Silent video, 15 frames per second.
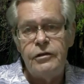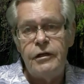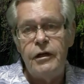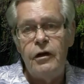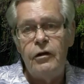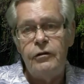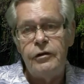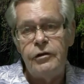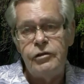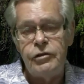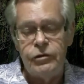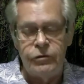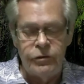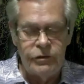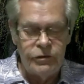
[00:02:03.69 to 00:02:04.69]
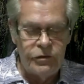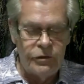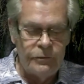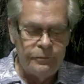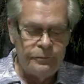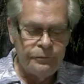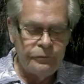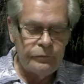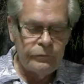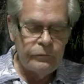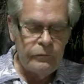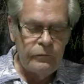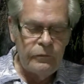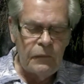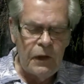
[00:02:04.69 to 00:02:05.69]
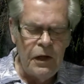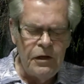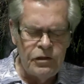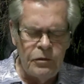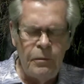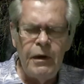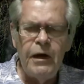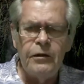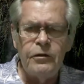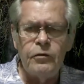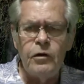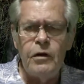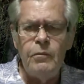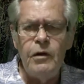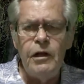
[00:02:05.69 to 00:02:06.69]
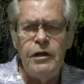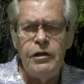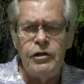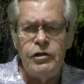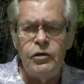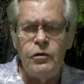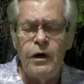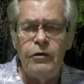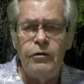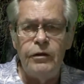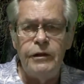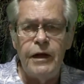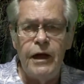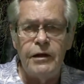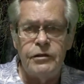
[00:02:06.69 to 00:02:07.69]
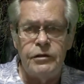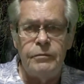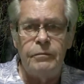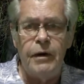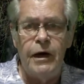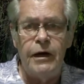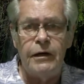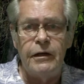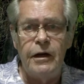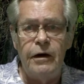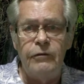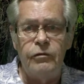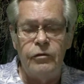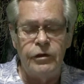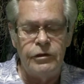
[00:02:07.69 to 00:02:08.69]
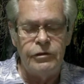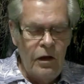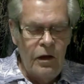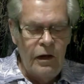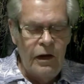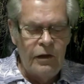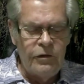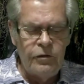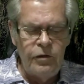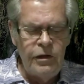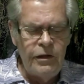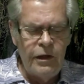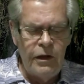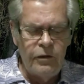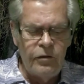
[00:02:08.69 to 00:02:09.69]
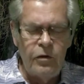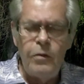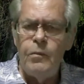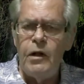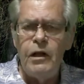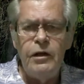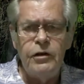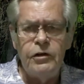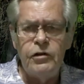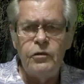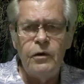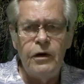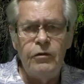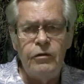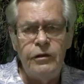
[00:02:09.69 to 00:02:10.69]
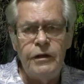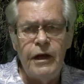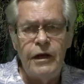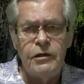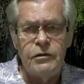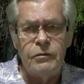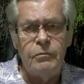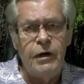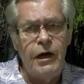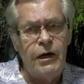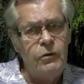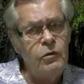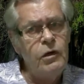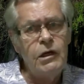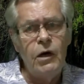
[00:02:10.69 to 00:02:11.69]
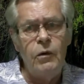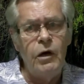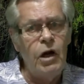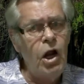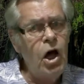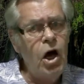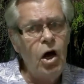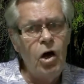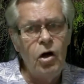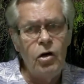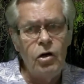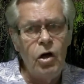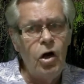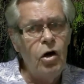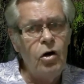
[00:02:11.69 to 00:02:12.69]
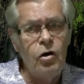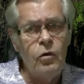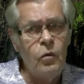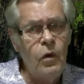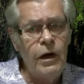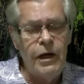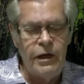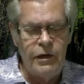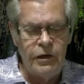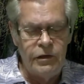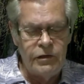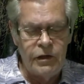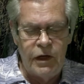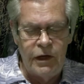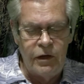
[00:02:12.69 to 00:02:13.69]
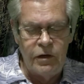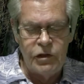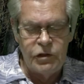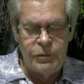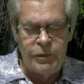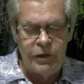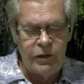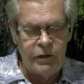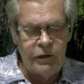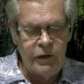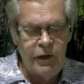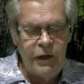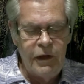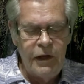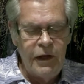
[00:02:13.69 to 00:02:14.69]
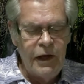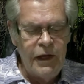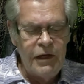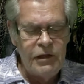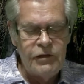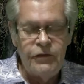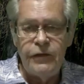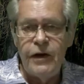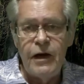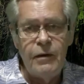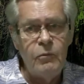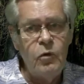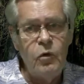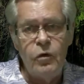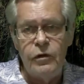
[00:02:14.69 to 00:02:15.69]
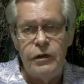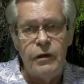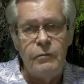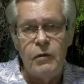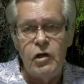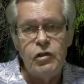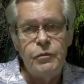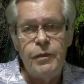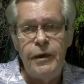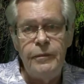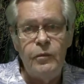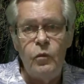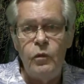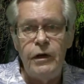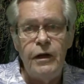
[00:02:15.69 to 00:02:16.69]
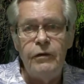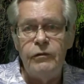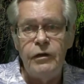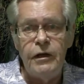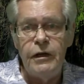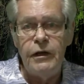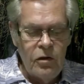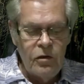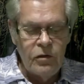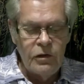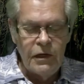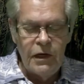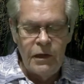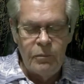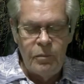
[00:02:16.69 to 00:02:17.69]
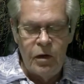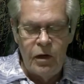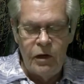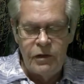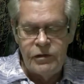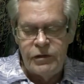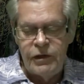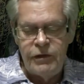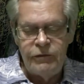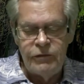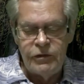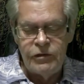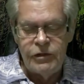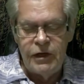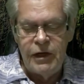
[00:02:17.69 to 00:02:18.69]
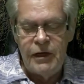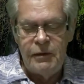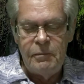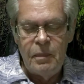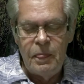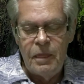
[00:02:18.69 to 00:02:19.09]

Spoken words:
in health insurance is about 3,200,000 baht coverage. And now 3,200,000 baht will go a long, long way in a Thai hospital, and is far more than most people would ever need. You can get a policy for, say,